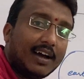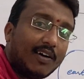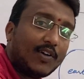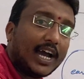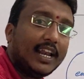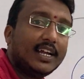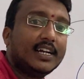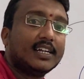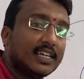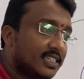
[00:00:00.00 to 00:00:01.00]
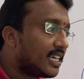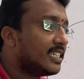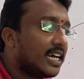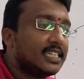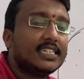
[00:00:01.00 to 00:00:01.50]
violet,
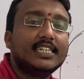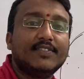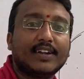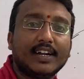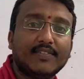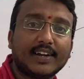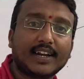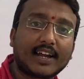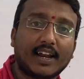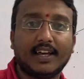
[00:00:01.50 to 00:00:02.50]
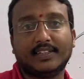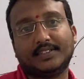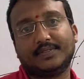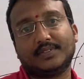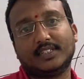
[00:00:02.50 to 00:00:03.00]
such as in different
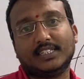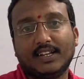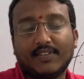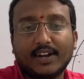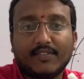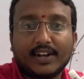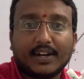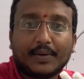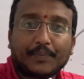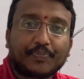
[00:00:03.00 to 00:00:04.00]
colors, different